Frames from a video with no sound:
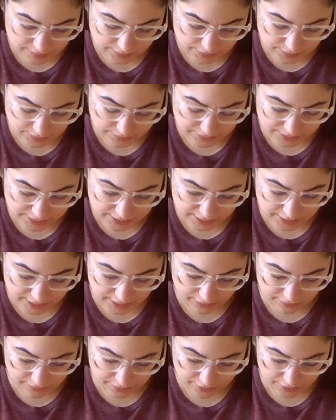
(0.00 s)
Surface
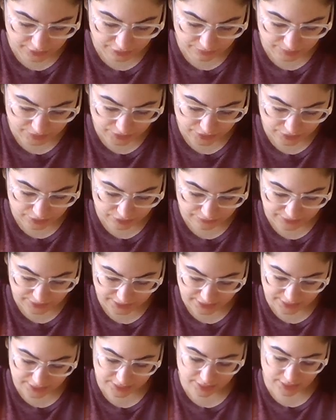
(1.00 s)
area, volume, and surface
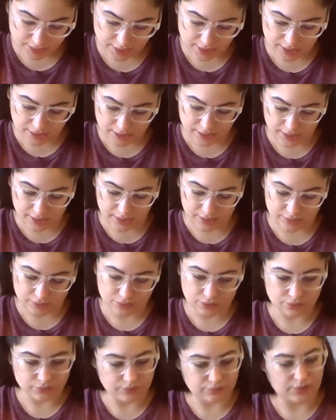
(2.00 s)
area
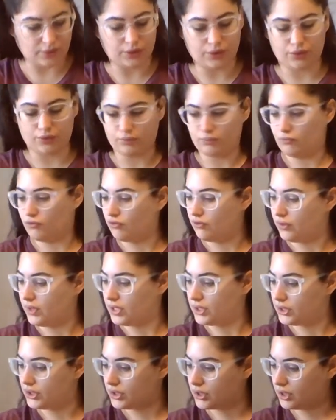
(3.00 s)
to volume
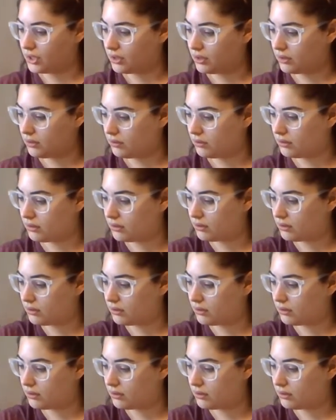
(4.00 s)
ratio.